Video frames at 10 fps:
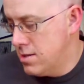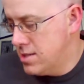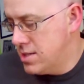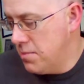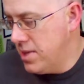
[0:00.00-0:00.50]

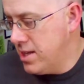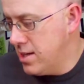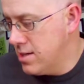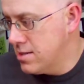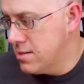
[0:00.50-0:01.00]
some of
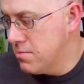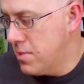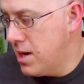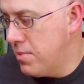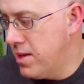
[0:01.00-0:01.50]
these,
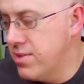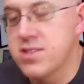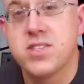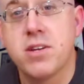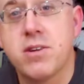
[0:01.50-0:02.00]
but I believe there's
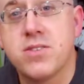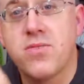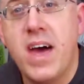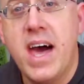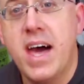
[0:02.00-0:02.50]
series
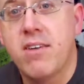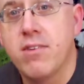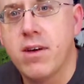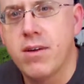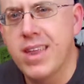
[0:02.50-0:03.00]
five.
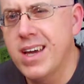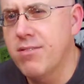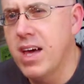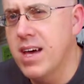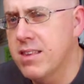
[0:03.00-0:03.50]
I think I've
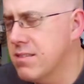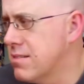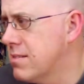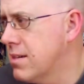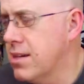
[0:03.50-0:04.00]
got
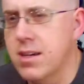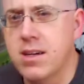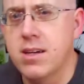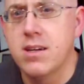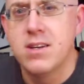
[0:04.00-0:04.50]

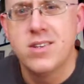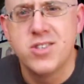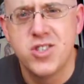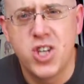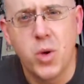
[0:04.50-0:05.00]
uh,
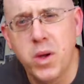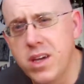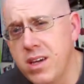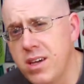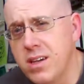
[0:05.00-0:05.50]

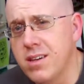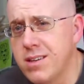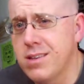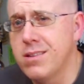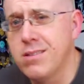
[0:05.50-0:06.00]
Zoe
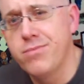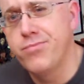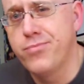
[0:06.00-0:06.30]
and.